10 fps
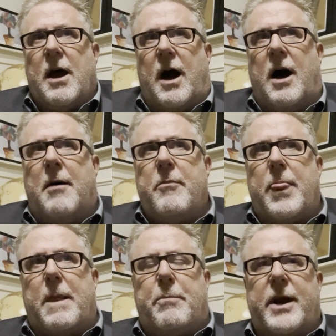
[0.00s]

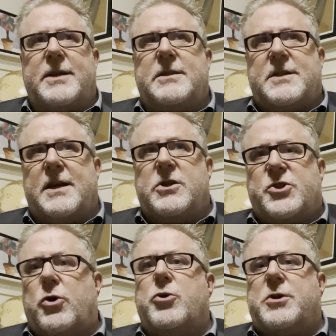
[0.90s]
But it's in
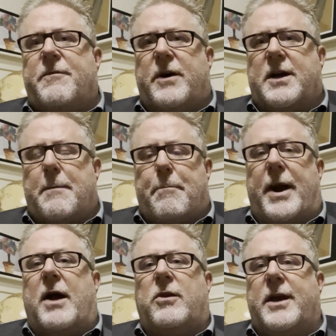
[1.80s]
search of a
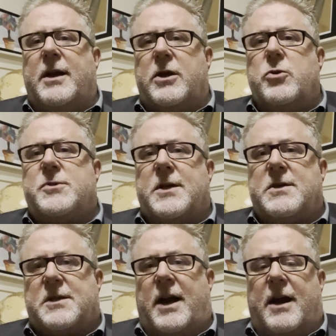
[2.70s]
compelling
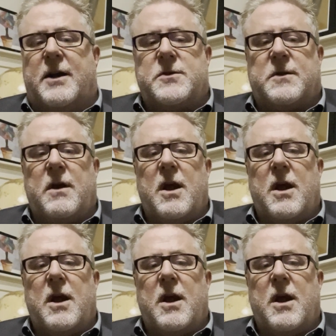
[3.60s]
usage case.